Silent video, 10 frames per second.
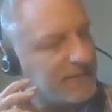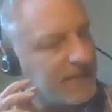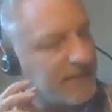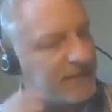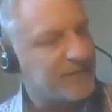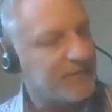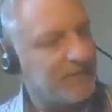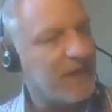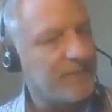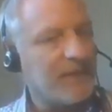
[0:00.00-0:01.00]
been a history of
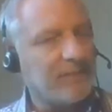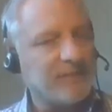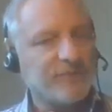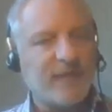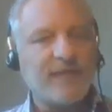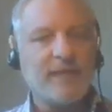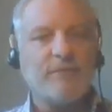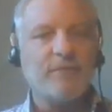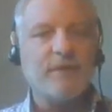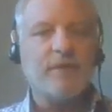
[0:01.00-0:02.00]
not being able to train
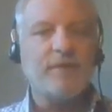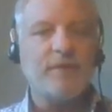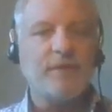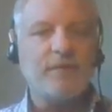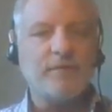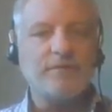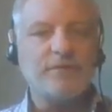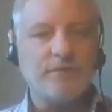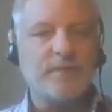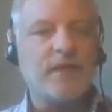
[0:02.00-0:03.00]
them on
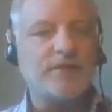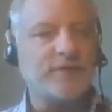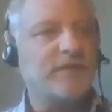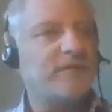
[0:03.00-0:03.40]
terminology